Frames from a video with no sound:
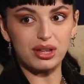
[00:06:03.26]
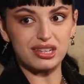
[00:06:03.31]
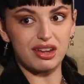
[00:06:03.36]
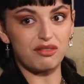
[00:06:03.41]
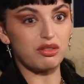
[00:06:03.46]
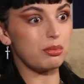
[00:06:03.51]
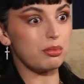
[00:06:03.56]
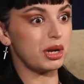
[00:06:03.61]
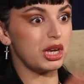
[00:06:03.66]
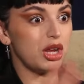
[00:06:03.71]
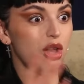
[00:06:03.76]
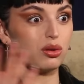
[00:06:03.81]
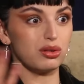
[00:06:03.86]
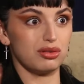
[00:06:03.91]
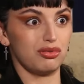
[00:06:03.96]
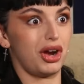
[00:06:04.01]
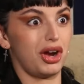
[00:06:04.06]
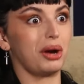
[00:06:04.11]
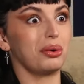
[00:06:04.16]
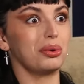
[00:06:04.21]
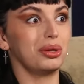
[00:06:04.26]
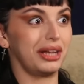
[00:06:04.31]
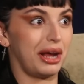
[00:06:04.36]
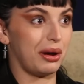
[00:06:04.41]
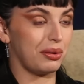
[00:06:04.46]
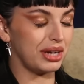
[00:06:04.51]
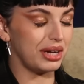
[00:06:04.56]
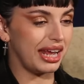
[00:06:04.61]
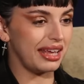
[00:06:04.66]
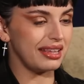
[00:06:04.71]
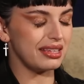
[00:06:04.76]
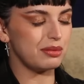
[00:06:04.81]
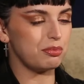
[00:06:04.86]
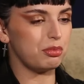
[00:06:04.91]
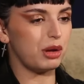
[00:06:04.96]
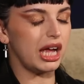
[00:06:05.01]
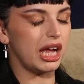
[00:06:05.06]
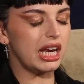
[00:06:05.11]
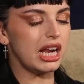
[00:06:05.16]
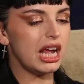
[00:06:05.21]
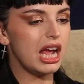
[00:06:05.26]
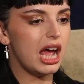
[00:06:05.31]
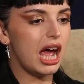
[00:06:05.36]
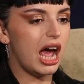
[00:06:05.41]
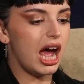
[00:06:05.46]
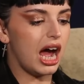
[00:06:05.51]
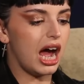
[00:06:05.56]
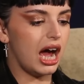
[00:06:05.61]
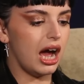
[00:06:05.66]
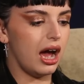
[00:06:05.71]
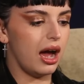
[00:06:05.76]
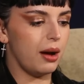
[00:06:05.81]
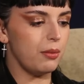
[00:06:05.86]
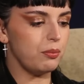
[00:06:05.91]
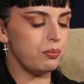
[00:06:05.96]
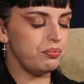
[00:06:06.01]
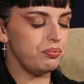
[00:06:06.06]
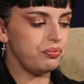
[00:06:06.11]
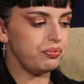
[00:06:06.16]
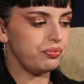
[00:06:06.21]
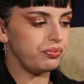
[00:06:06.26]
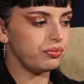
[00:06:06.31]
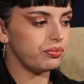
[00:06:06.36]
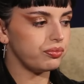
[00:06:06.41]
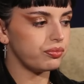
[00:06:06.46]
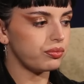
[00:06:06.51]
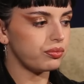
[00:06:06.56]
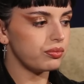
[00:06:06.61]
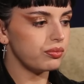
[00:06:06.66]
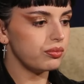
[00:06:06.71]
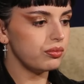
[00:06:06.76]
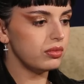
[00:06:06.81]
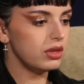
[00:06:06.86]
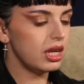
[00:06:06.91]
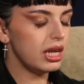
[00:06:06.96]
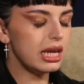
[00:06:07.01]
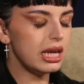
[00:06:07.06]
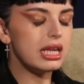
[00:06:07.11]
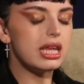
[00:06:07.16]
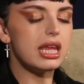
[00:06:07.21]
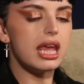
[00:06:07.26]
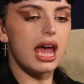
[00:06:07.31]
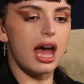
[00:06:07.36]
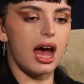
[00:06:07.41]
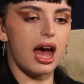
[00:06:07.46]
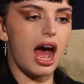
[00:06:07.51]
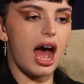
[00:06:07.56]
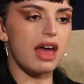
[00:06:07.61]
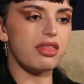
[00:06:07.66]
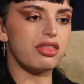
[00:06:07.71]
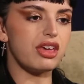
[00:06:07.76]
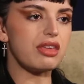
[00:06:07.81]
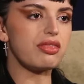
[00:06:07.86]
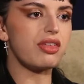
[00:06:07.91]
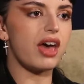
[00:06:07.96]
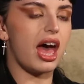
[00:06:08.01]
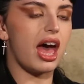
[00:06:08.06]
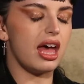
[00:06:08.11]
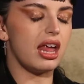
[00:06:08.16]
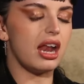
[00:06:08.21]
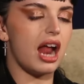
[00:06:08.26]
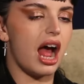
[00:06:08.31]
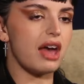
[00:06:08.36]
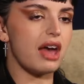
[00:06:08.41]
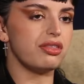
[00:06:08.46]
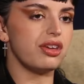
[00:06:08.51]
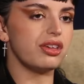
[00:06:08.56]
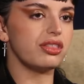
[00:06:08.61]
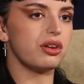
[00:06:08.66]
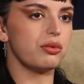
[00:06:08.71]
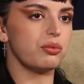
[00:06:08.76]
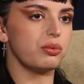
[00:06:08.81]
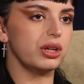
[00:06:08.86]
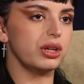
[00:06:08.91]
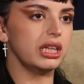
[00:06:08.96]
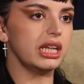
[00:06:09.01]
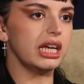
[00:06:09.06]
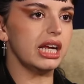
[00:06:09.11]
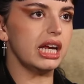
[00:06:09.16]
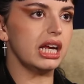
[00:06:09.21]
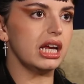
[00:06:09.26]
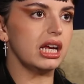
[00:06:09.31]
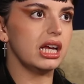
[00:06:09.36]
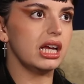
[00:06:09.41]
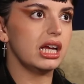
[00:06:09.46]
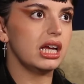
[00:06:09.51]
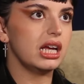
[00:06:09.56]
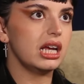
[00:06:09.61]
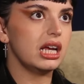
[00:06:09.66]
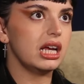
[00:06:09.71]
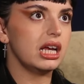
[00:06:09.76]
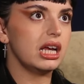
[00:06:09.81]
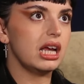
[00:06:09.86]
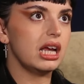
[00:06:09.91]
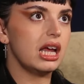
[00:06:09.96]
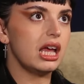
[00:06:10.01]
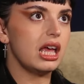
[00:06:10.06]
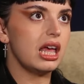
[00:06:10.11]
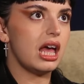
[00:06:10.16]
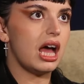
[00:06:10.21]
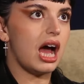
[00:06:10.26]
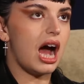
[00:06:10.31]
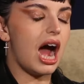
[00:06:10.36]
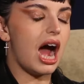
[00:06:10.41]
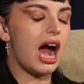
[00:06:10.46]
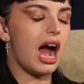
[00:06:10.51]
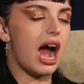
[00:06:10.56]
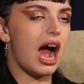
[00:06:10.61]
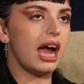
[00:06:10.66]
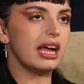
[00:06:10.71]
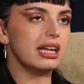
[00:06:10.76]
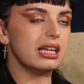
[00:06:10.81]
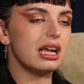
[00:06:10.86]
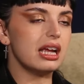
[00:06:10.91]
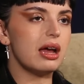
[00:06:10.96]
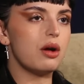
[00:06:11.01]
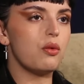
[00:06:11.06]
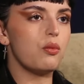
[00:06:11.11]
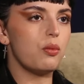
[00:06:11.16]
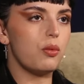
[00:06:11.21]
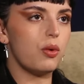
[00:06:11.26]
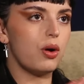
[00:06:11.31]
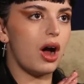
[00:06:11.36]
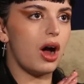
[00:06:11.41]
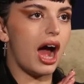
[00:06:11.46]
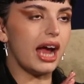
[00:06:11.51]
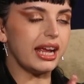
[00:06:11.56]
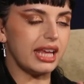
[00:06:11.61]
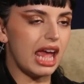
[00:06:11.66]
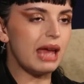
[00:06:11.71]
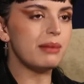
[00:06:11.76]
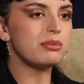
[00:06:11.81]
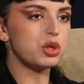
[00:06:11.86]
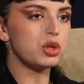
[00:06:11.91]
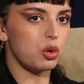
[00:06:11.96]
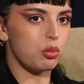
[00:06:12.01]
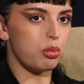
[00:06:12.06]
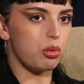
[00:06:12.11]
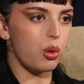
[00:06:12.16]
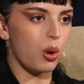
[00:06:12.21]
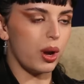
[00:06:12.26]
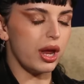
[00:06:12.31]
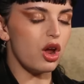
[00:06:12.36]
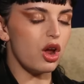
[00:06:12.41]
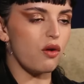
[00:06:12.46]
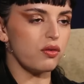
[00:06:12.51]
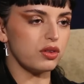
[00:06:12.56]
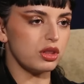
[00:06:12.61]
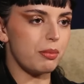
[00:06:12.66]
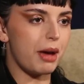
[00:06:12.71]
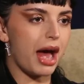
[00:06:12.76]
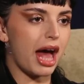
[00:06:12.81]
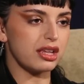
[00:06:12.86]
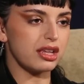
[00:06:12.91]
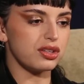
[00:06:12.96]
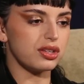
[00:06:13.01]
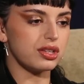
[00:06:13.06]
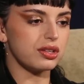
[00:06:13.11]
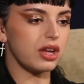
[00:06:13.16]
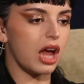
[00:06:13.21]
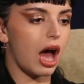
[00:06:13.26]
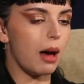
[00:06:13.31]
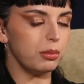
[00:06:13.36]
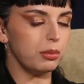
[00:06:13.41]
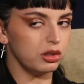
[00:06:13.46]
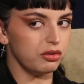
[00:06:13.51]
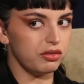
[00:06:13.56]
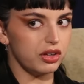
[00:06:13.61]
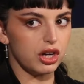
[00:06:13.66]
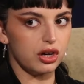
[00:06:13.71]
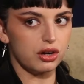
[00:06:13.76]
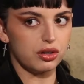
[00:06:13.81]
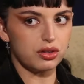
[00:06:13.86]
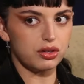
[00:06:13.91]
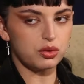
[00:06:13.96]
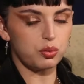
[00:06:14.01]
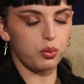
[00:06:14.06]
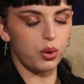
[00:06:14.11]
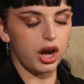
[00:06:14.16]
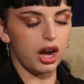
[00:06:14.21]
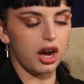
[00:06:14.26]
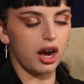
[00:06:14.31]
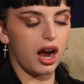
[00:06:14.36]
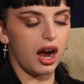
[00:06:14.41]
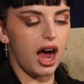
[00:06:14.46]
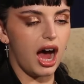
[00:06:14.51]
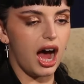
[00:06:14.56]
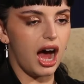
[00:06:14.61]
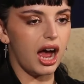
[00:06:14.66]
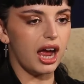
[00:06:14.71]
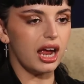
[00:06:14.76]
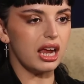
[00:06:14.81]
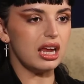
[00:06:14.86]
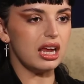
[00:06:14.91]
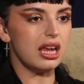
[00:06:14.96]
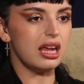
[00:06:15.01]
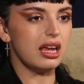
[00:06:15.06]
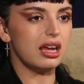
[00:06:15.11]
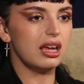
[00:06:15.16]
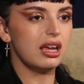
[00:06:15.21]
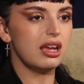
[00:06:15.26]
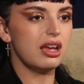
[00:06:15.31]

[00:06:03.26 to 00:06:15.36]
as everybody goes viral nowadays. But um, yeah, I think that I think that really, I I came to a point over the past couple of years where I